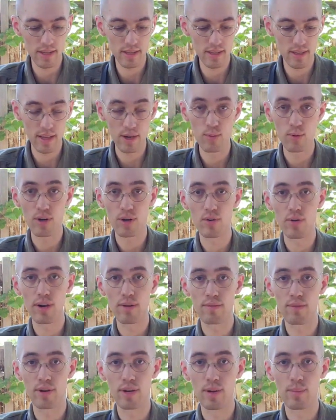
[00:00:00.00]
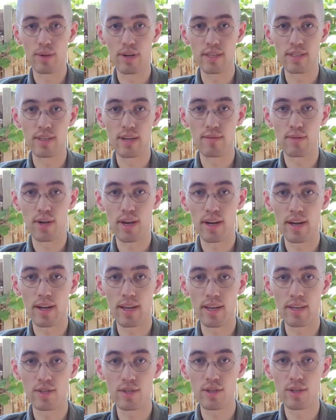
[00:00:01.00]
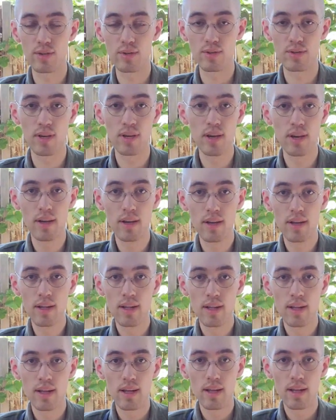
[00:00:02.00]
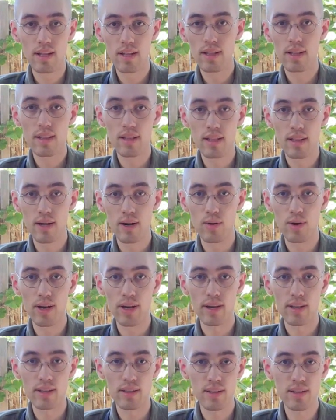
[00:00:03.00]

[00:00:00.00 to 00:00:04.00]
they work great for him and he's never had any issues. Okay.